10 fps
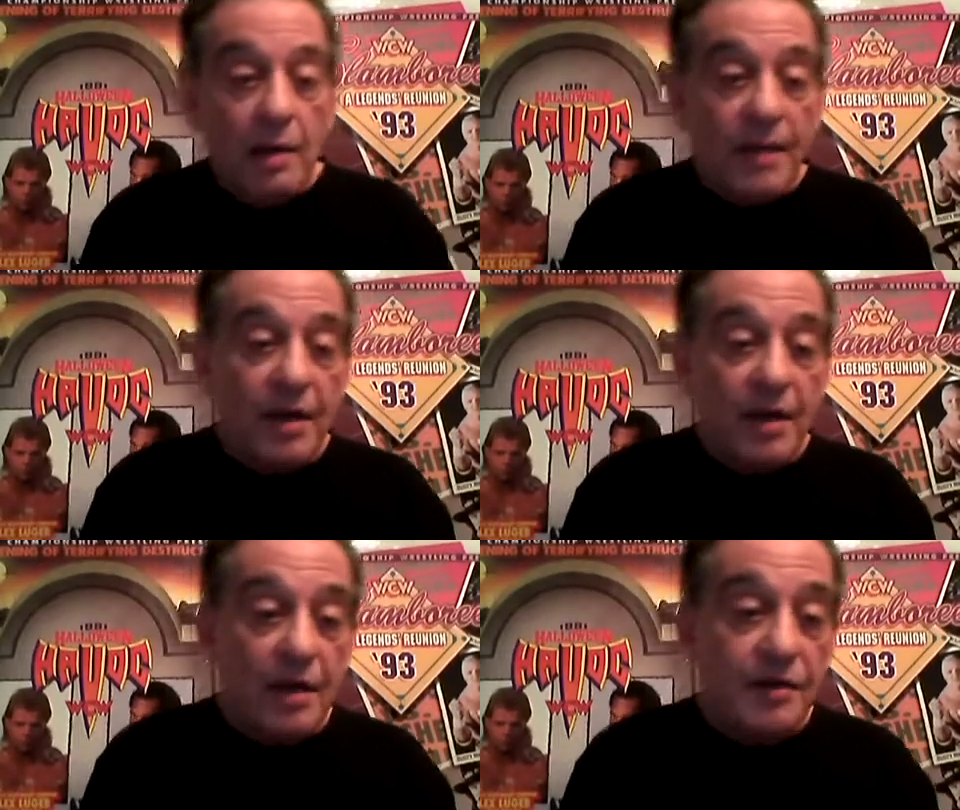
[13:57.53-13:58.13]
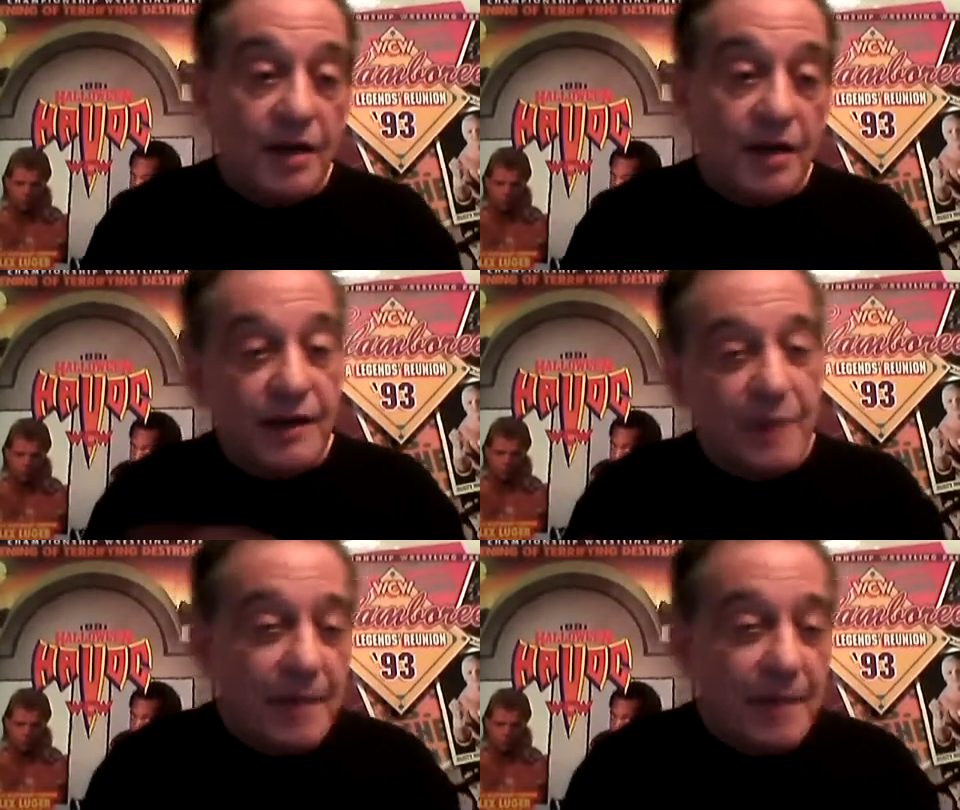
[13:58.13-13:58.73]
because
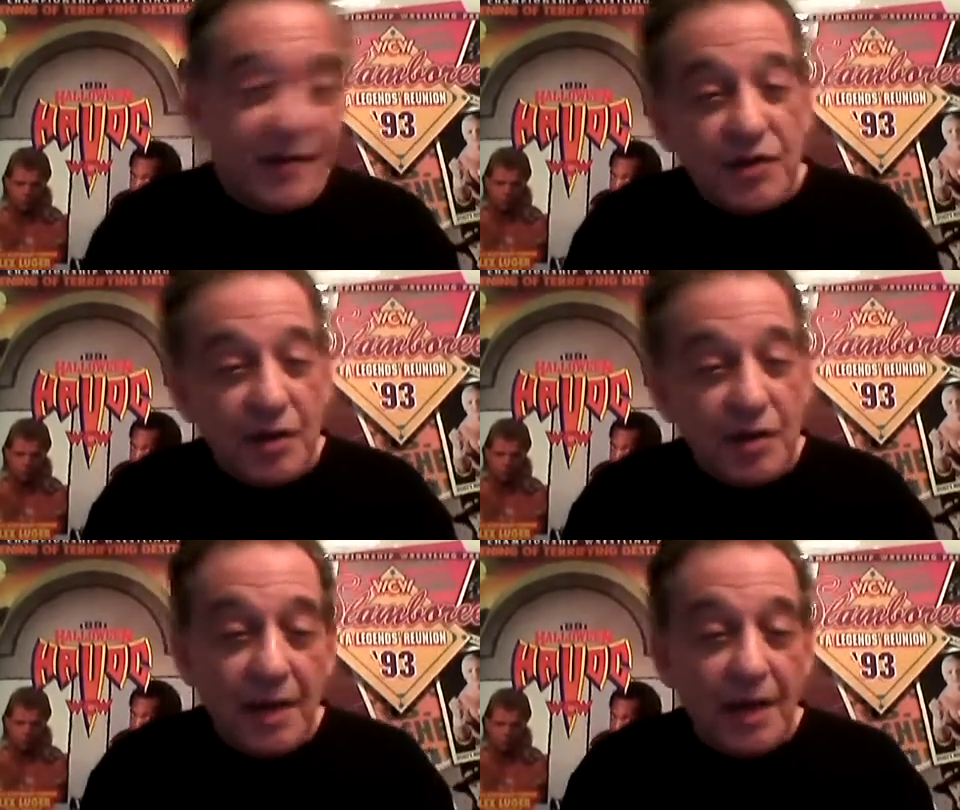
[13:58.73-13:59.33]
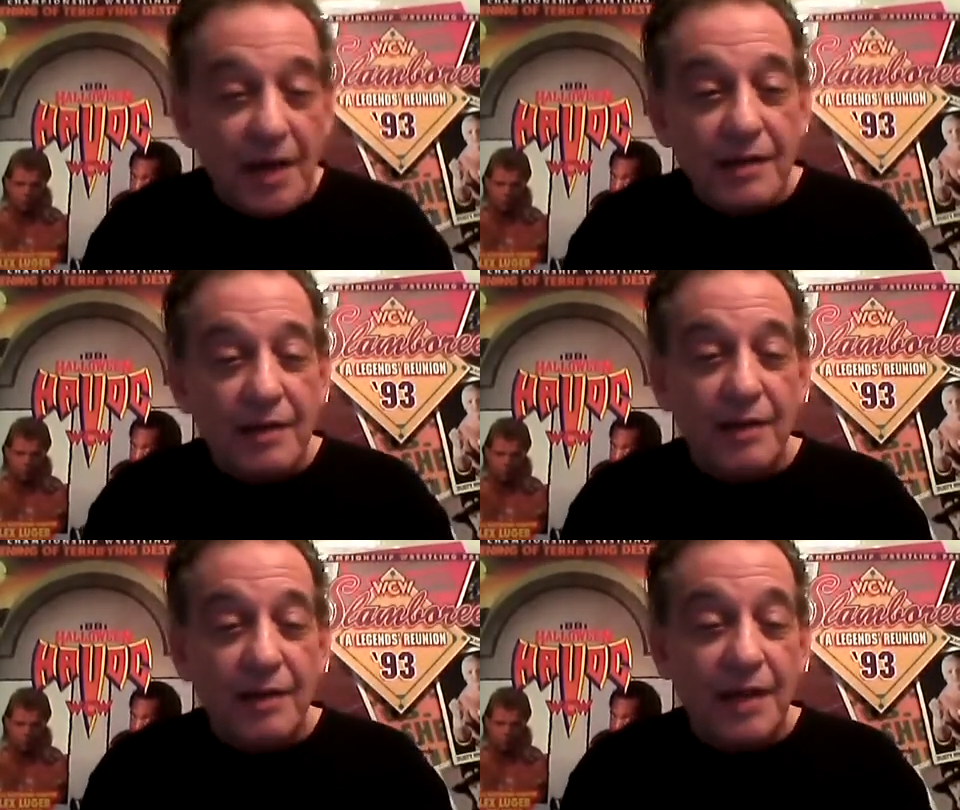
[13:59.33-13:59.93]
you've been messaging me and
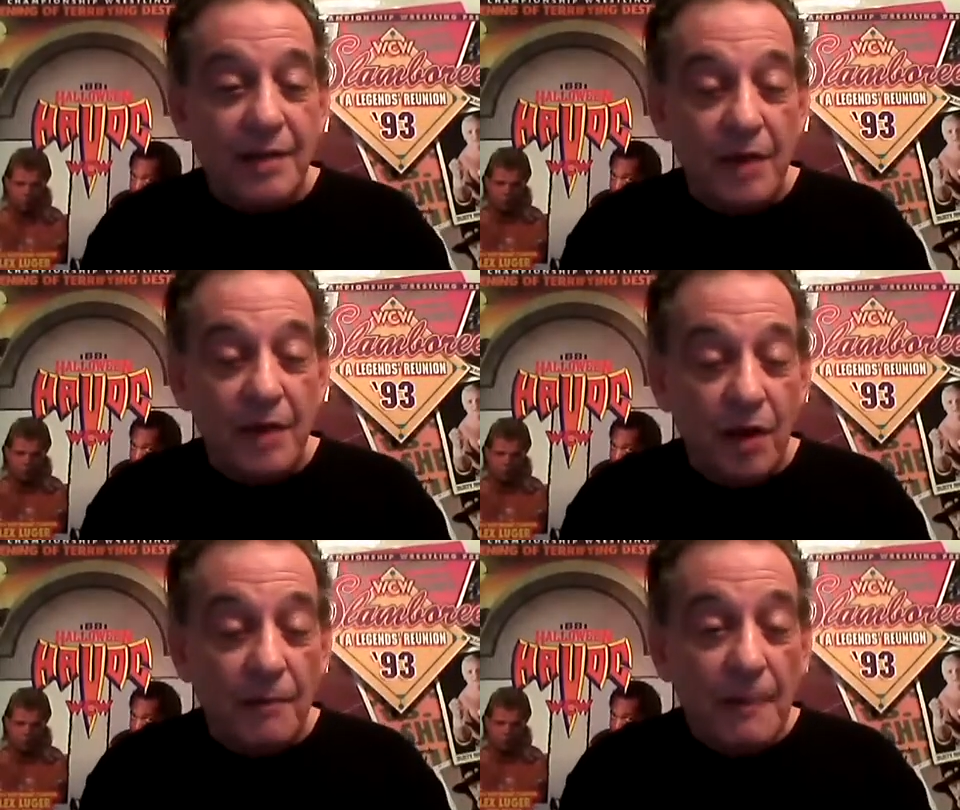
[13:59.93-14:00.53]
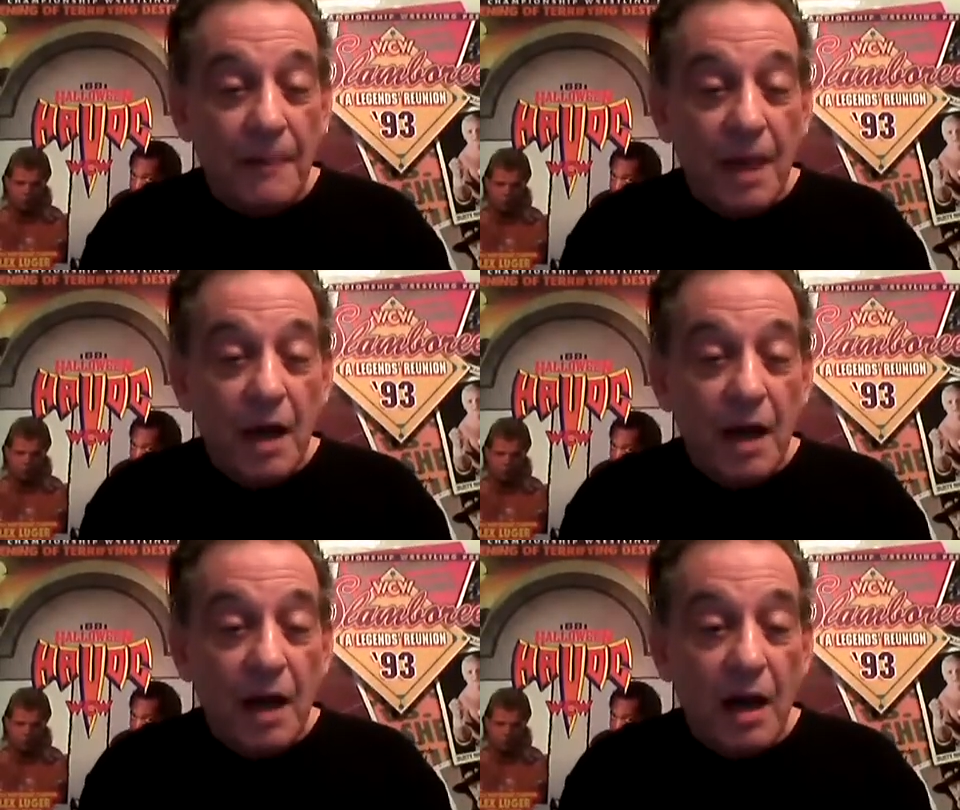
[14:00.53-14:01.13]
letting me know,
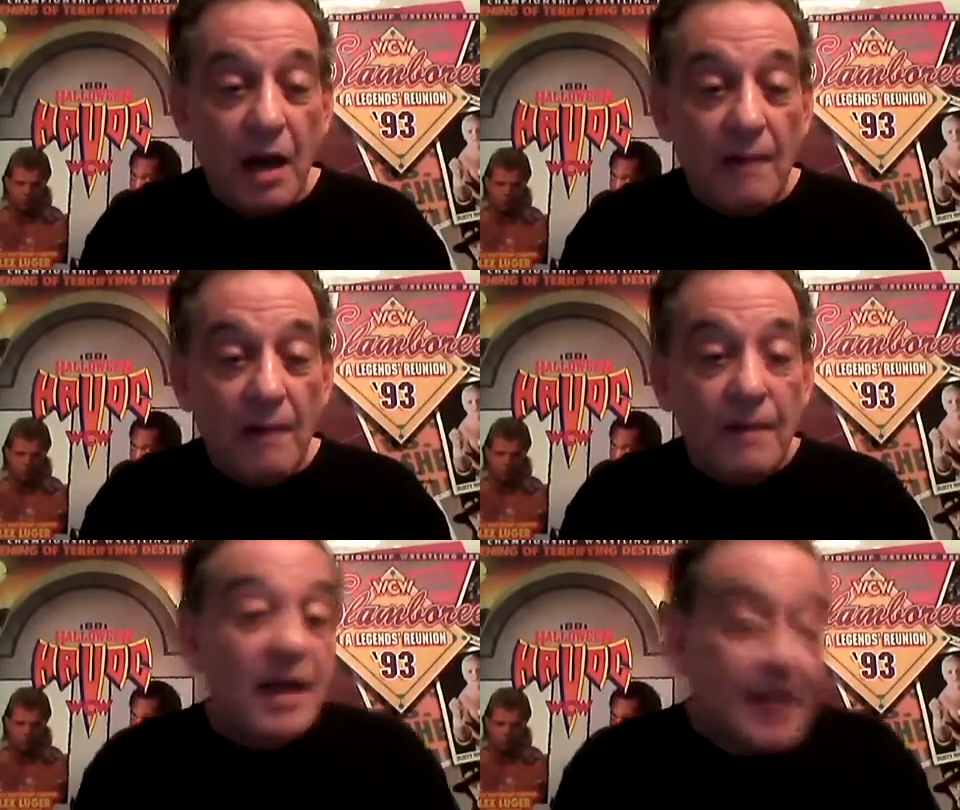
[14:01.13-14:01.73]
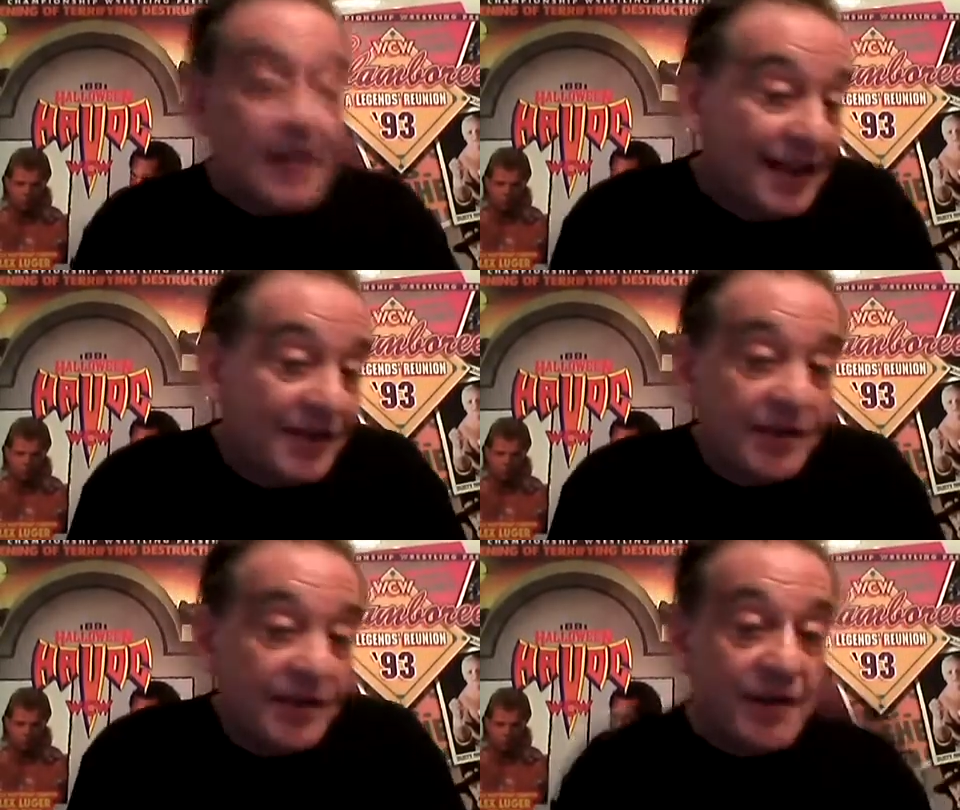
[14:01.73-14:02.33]
this
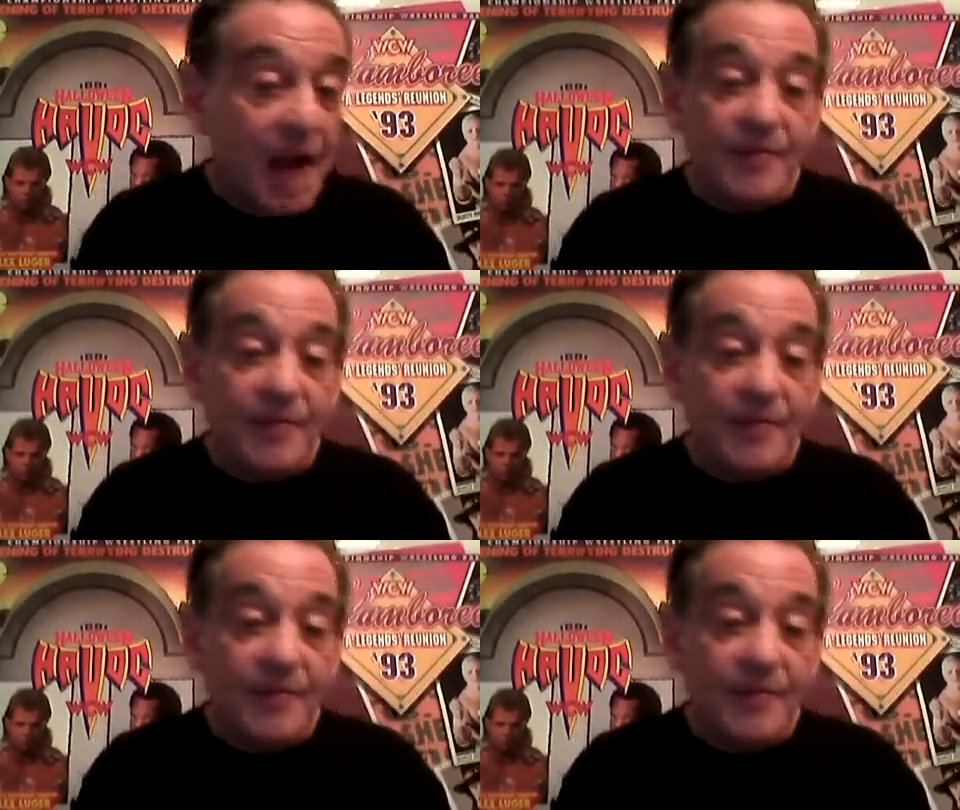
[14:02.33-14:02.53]
is the time